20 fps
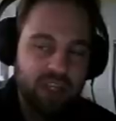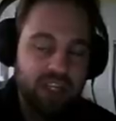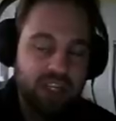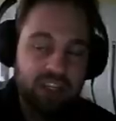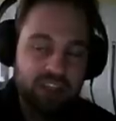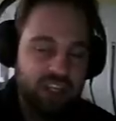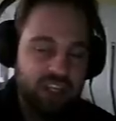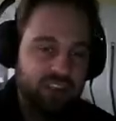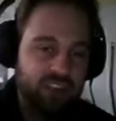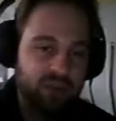
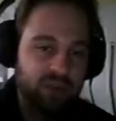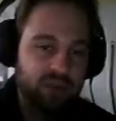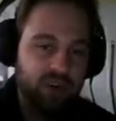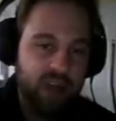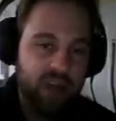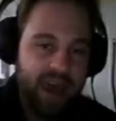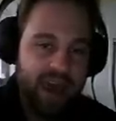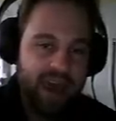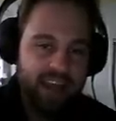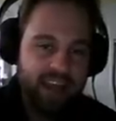initiate some
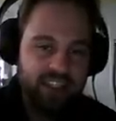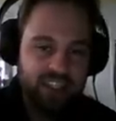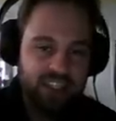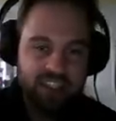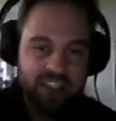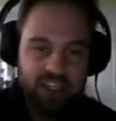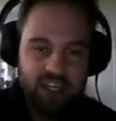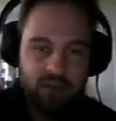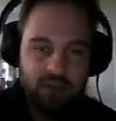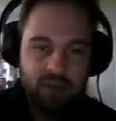sort of action
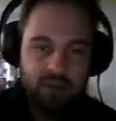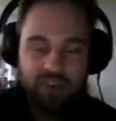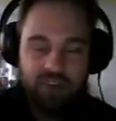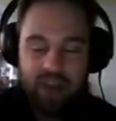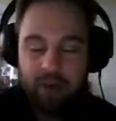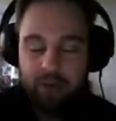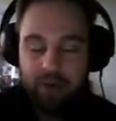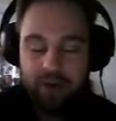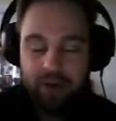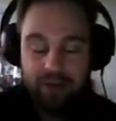sequence
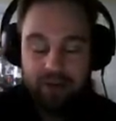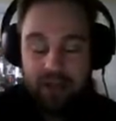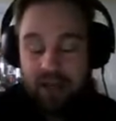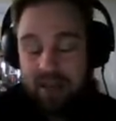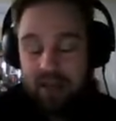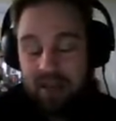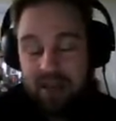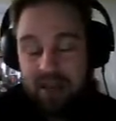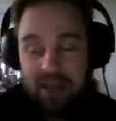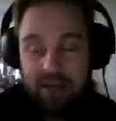that will,
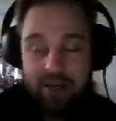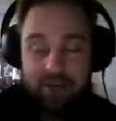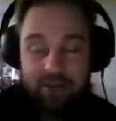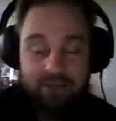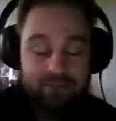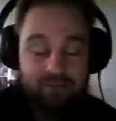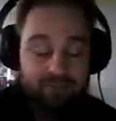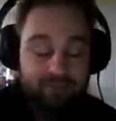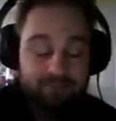you know,